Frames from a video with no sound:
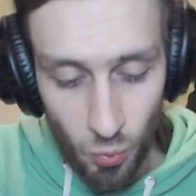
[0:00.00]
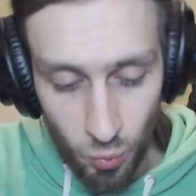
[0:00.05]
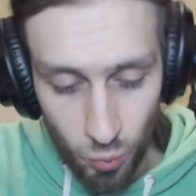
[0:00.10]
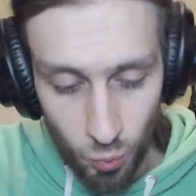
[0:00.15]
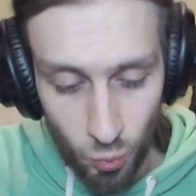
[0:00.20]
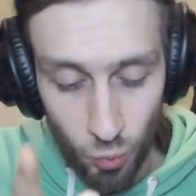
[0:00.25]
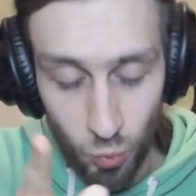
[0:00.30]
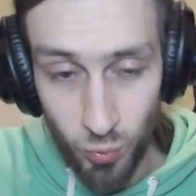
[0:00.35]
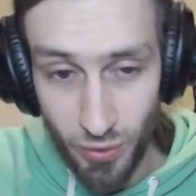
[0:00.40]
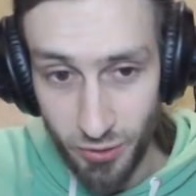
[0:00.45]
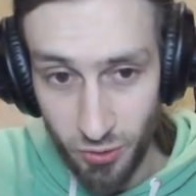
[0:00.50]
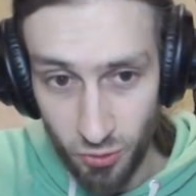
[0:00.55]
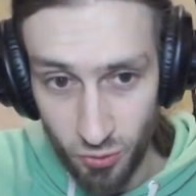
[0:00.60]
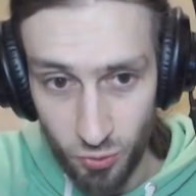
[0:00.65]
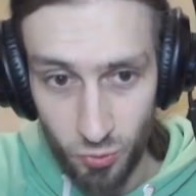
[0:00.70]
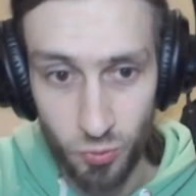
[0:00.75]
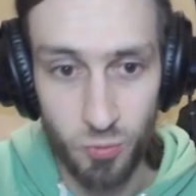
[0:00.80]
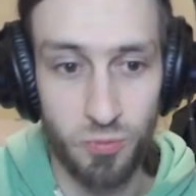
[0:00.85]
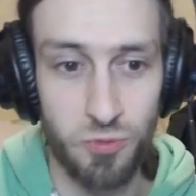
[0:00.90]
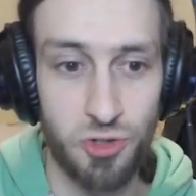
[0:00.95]

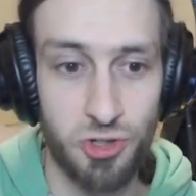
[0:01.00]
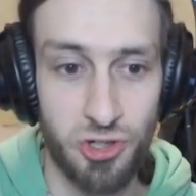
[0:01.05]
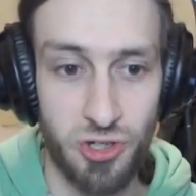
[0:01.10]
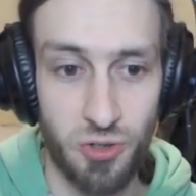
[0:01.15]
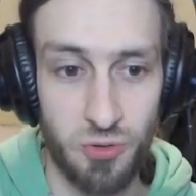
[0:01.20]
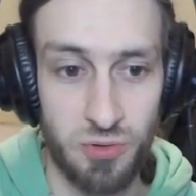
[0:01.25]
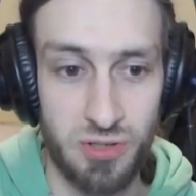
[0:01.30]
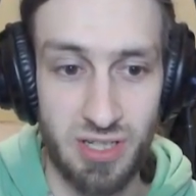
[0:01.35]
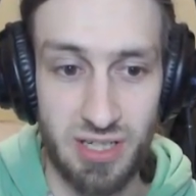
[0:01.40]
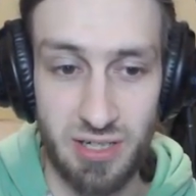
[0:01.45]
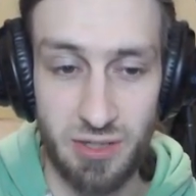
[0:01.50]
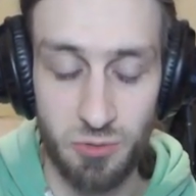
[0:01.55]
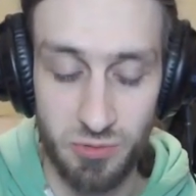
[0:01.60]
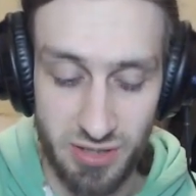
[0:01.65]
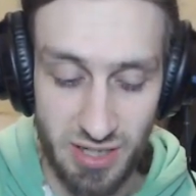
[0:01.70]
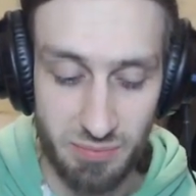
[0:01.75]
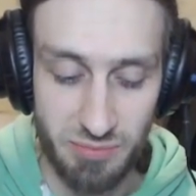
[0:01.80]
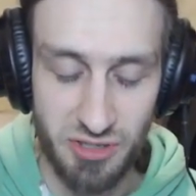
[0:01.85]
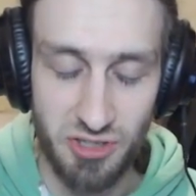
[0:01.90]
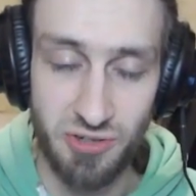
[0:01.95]
we'll show the little
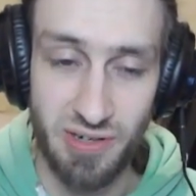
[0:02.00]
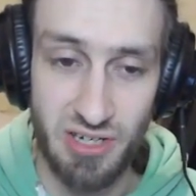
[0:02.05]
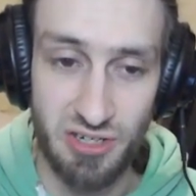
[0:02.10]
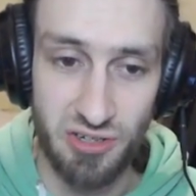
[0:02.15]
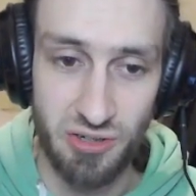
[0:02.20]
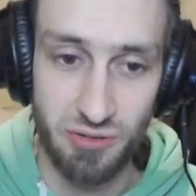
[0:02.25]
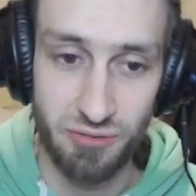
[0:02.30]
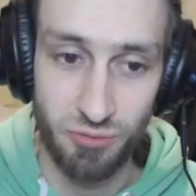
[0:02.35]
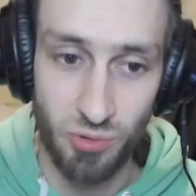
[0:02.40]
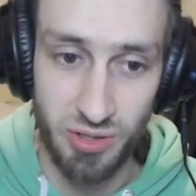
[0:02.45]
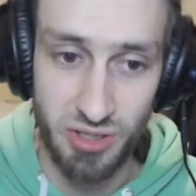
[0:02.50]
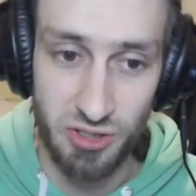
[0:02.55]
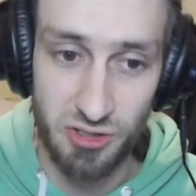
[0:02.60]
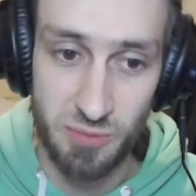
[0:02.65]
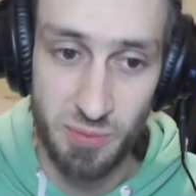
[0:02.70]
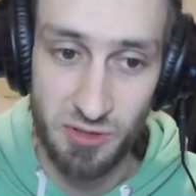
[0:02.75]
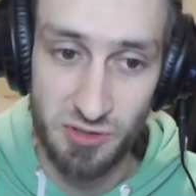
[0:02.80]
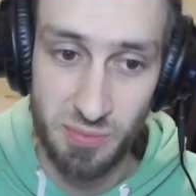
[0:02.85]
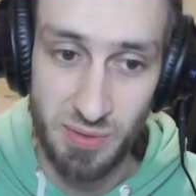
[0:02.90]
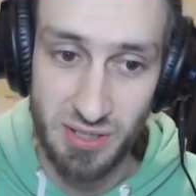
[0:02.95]
demonstration of what you're
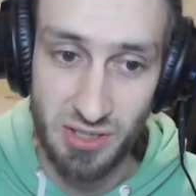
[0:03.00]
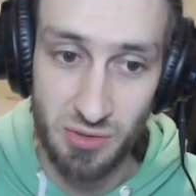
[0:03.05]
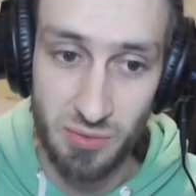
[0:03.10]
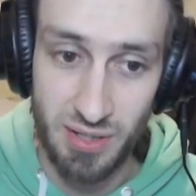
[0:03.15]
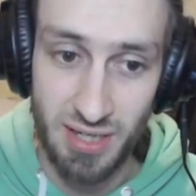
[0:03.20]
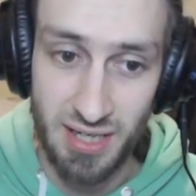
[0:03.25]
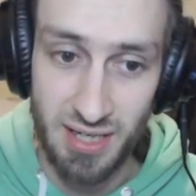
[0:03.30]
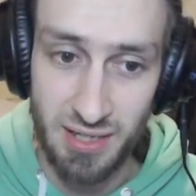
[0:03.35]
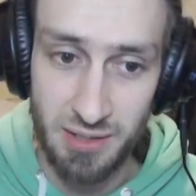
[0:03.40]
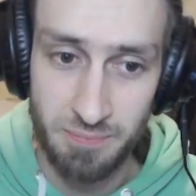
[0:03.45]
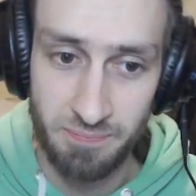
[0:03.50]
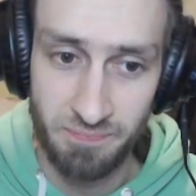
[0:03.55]
supposed to be doing here.